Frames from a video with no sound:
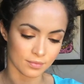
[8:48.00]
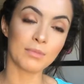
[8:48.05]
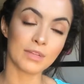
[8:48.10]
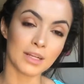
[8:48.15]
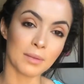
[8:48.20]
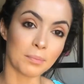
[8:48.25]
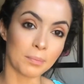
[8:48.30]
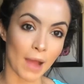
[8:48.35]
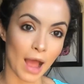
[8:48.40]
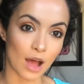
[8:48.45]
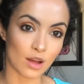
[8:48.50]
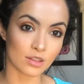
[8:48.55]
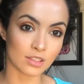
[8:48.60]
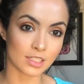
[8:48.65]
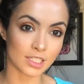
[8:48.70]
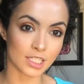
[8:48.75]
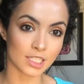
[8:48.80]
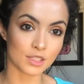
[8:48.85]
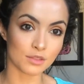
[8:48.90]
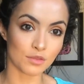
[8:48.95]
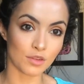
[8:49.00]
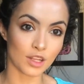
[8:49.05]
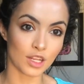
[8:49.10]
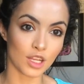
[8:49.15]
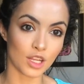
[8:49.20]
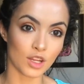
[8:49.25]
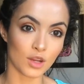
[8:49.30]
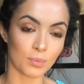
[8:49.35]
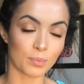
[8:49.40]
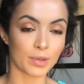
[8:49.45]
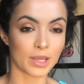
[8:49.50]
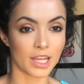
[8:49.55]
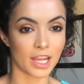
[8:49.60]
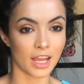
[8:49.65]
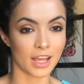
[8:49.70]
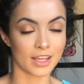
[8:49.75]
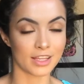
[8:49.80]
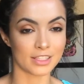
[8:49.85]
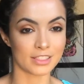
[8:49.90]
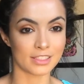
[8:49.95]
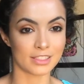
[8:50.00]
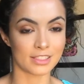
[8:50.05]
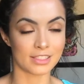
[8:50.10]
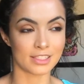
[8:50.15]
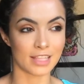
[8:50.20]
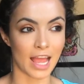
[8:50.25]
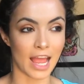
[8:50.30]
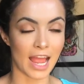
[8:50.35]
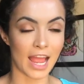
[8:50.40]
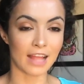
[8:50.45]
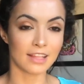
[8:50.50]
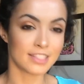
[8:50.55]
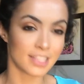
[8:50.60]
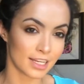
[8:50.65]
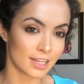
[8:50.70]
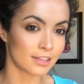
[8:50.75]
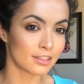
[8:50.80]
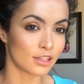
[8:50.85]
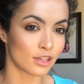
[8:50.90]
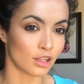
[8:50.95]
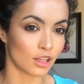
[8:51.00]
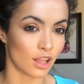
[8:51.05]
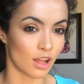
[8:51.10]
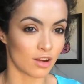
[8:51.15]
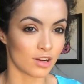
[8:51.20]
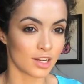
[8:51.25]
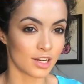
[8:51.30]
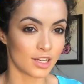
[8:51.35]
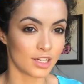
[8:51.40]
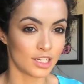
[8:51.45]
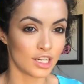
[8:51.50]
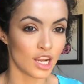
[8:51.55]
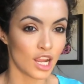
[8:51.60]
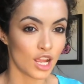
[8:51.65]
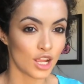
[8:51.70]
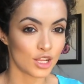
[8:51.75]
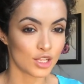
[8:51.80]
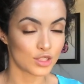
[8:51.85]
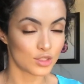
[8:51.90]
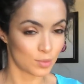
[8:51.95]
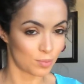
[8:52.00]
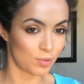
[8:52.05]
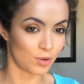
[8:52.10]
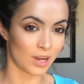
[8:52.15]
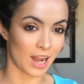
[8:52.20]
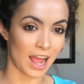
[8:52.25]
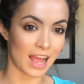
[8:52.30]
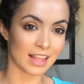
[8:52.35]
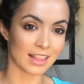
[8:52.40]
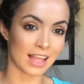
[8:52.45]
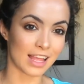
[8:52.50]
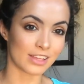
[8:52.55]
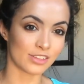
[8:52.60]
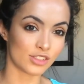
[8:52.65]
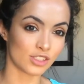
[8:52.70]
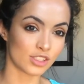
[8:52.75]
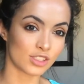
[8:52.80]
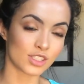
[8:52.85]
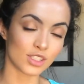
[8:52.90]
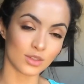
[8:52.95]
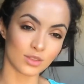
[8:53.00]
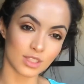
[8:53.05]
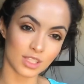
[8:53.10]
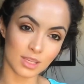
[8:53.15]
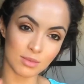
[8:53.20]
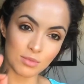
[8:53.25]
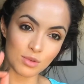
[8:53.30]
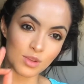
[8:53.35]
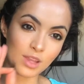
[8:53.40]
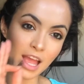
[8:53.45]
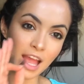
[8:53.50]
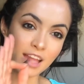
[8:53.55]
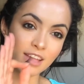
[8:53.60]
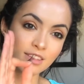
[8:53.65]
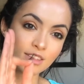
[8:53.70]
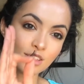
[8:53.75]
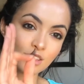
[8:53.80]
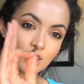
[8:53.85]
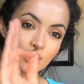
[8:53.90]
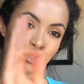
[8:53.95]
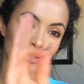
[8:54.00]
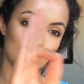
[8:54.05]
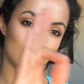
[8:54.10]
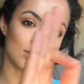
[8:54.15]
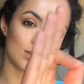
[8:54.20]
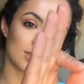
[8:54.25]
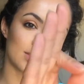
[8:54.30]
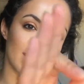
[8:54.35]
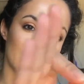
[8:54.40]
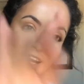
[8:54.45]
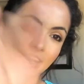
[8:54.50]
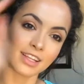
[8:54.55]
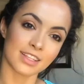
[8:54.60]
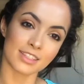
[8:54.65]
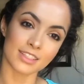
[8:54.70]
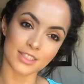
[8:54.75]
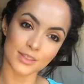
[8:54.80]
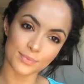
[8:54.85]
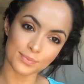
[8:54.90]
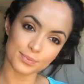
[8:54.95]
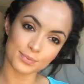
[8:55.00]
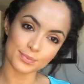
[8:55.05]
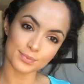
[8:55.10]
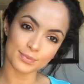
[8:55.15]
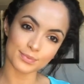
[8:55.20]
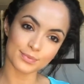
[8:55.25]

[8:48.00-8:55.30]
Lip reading: I'm gonna pause this video because I take a little longer to put eyelashes, so give me guys 2 seconds.